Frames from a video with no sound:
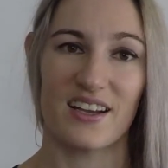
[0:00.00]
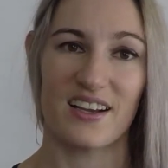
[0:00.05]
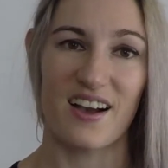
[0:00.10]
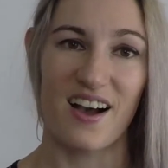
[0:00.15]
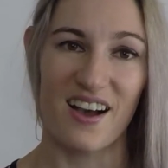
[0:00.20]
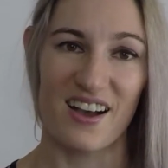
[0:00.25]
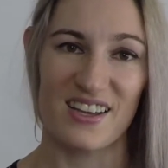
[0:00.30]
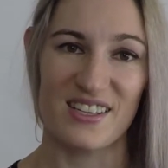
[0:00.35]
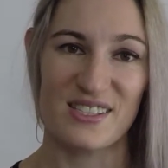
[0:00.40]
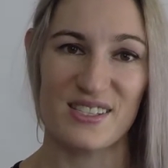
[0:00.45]

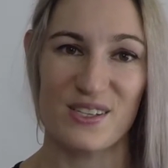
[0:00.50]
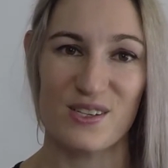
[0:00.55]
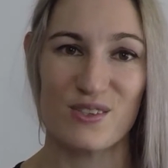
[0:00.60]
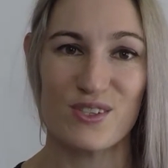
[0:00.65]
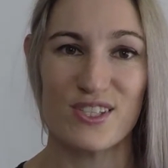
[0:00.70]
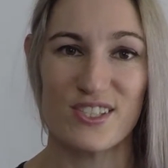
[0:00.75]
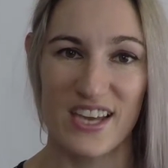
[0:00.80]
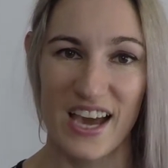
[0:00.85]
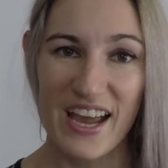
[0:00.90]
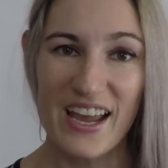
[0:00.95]
Guys, so
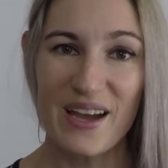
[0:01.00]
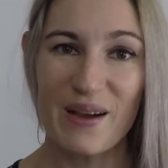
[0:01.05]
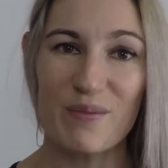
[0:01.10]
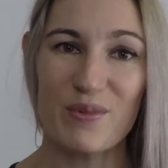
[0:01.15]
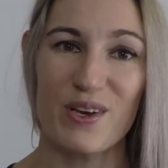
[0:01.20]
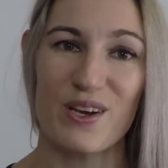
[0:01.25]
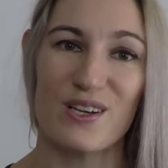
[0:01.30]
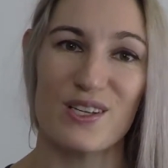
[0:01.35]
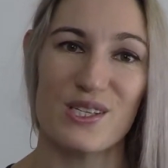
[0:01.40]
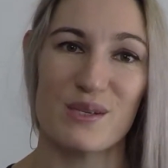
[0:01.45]
today
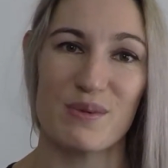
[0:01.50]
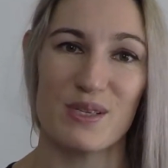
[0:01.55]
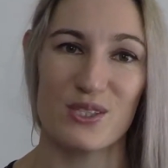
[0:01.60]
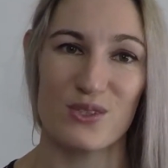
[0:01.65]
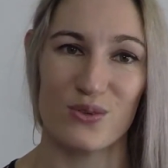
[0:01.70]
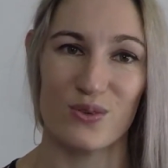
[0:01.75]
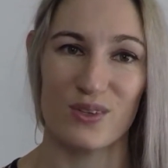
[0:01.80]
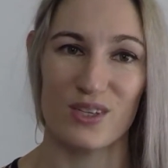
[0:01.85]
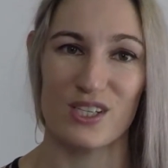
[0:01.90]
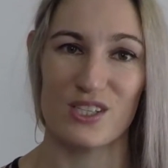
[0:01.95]
I'm going to be
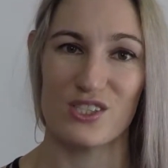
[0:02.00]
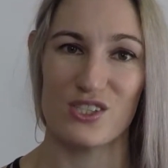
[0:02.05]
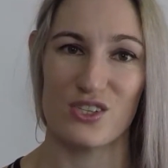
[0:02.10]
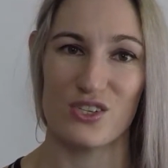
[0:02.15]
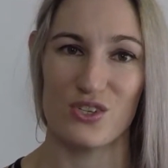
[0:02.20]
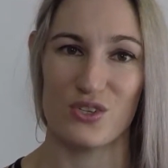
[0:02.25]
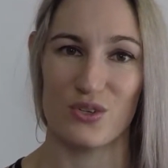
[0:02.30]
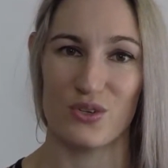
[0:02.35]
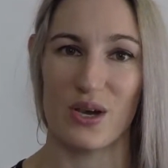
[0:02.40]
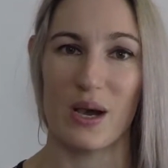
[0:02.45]
talking to
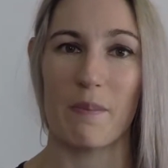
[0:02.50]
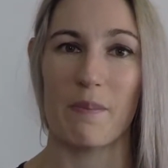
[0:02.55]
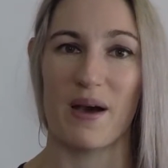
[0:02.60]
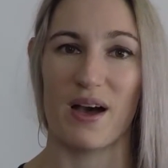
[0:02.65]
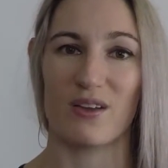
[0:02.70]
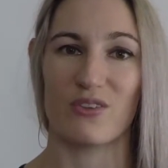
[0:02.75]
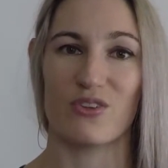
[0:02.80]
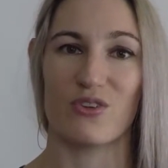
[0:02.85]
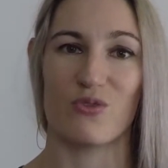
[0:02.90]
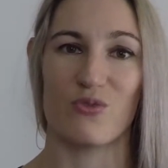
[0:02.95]
you
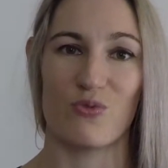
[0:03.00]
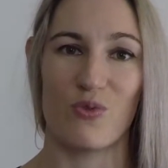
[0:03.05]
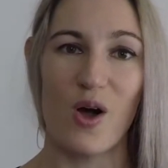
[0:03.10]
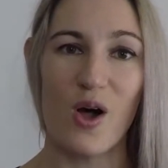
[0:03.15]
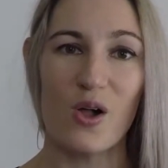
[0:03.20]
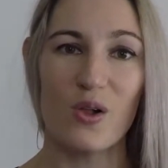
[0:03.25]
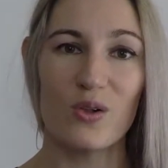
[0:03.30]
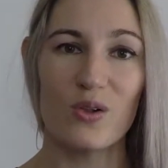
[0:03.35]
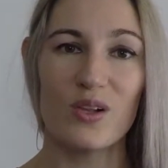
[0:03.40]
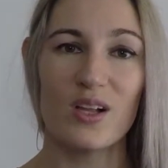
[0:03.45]
about the
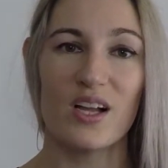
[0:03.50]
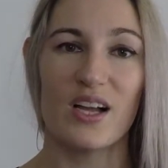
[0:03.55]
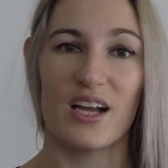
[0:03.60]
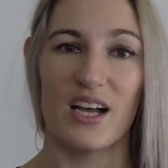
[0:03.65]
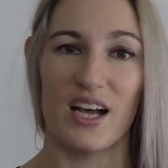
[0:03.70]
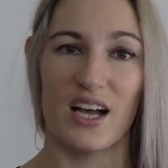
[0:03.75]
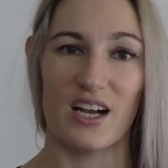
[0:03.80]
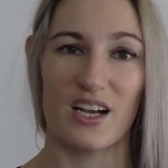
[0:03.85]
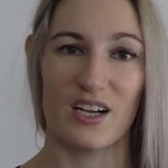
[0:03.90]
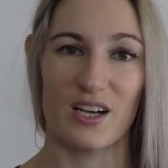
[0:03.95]
role
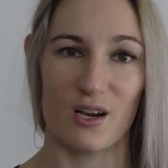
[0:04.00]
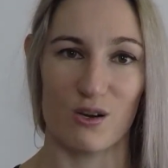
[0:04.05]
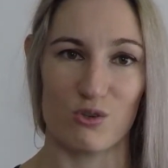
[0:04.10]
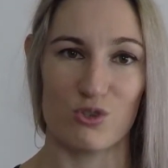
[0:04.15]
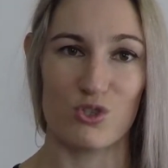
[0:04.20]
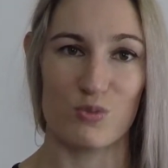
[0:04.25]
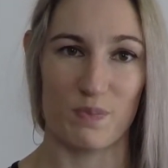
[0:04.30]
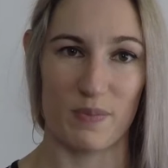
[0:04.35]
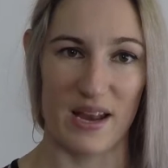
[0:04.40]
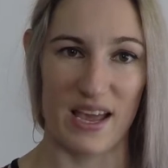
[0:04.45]
a
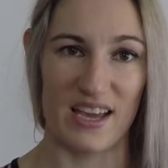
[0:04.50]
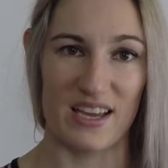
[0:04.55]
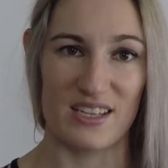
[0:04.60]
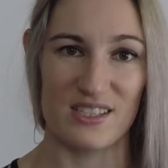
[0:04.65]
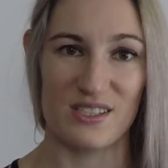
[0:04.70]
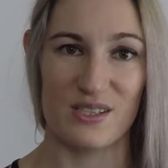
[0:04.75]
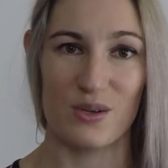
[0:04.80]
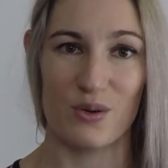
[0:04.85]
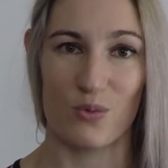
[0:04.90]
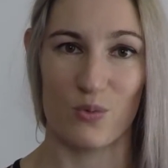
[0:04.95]
coach
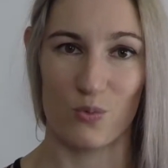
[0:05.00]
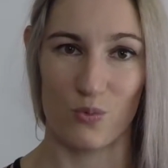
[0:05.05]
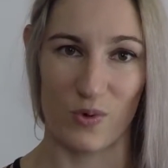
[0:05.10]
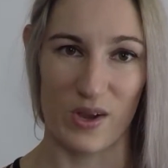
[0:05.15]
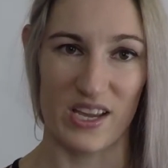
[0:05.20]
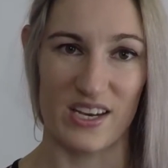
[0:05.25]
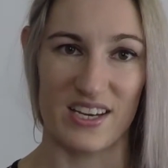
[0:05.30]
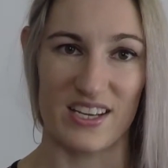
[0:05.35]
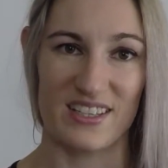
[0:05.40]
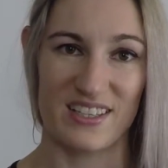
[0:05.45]
plays
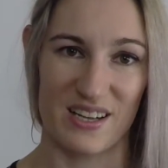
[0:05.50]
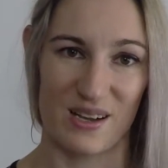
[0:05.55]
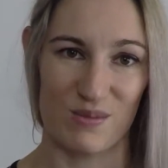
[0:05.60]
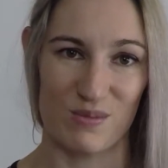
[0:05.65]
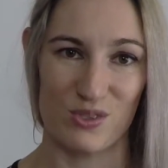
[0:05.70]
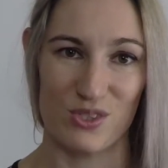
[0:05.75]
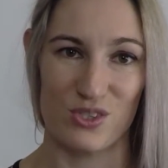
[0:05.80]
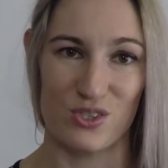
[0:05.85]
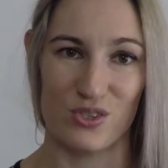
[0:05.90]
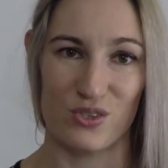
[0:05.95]
when it
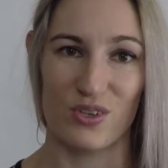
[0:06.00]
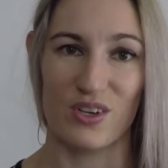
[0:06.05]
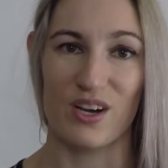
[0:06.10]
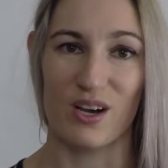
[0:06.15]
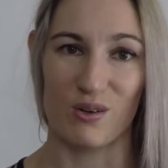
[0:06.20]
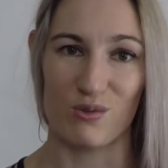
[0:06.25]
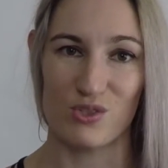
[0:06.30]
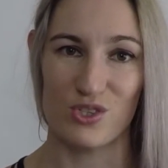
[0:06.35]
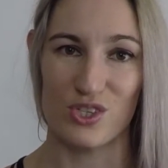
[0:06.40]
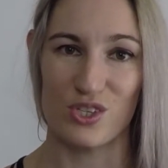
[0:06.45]
comes to
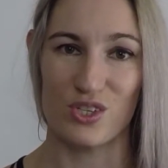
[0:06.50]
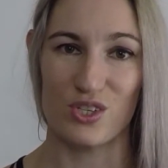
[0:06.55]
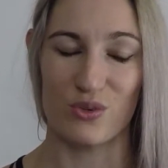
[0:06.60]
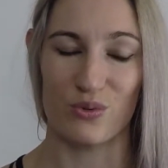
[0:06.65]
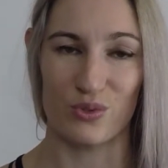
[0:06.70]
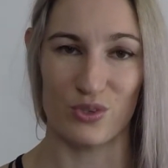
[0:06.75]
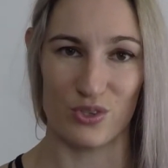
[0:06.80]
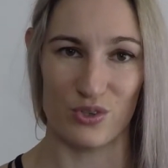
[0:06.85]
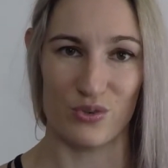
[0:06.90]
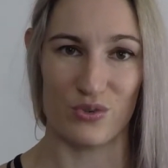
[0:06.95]
coaching
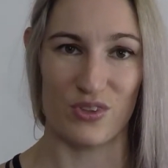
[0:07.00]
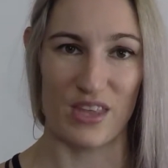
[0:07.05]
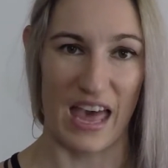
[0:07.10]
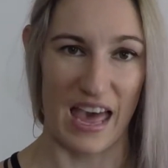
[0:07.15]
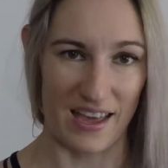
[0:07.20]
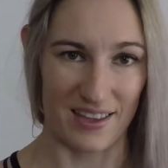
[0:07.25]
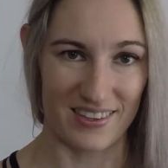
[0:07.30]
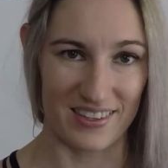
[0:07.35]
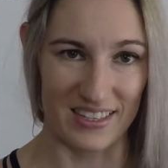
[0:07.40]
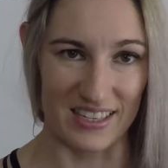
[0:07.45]
your youth
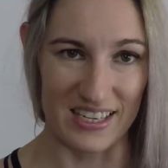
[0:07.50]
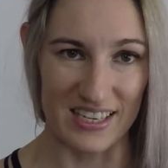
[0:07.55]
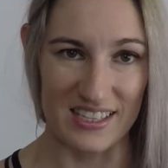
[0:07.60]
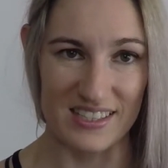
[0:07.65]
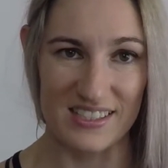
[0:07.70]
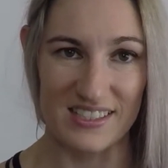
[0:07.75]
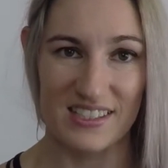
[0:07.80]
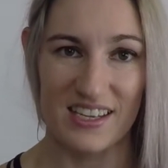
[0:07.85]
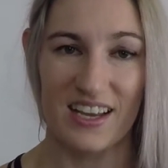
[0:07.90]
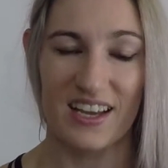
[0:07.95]

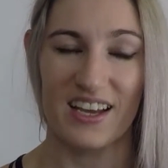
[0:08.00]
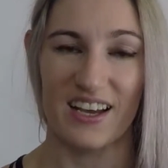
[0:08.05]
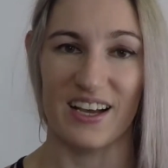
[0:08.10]
athletes.